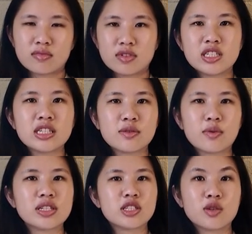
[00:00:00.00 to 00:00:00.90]
she
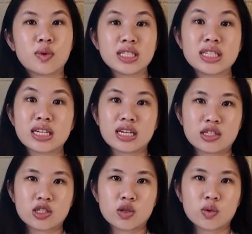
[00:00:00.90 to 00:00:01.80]
when she wasn't in
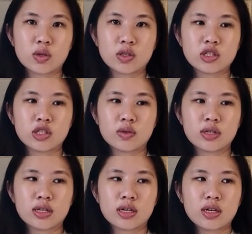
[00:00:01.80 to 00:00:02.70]
school, she would